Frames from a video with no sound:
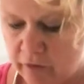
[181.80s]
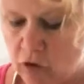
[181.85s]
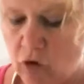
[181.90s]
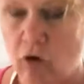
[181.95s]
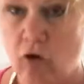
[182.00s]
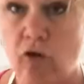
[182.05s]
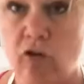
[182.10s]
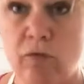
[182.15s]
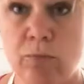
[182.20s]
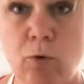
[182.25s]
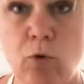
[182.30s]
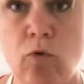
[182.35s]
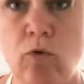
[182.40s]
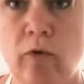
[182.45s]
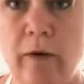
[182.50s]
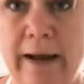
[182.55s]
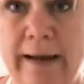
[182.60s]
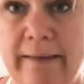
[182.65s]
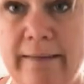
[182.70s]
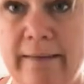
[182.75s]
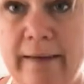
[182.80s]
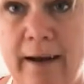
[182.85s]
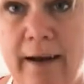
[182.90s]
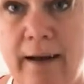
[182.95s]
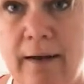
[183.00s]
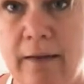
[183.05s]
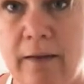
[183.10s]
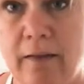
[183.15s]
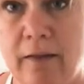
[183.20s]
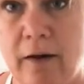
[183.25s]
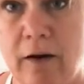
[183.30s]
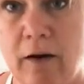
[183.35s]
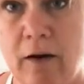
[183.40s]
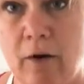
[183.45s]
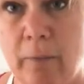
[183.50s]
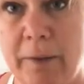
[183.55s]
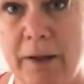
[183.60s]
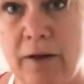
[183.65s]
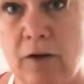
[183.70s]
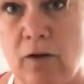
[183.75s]
got a small grater that
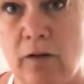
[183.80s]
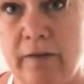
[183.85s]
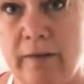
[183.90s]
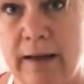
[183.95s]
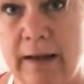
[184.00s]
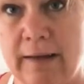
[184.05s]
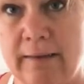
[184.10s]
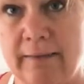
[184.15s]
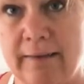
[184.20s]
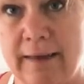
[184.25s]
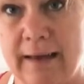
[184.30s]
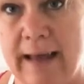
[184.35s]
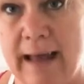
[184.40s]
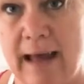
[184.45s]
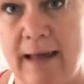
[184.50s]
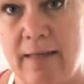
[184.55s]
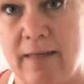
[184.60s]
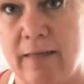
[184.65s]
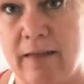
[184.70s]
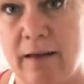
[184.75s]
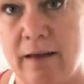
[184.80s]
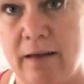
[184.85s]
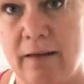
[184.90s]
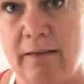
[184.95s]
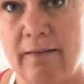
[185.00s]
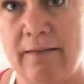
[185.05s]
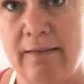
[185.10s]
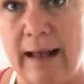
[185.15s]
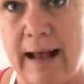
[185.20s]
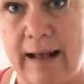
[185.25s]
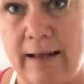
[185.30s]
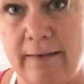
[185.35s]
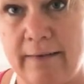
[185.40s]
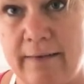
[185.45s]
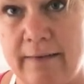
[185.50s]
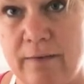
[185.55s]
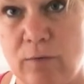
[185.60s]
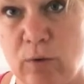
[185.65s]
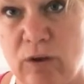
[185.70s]
I'll be using to get the zest,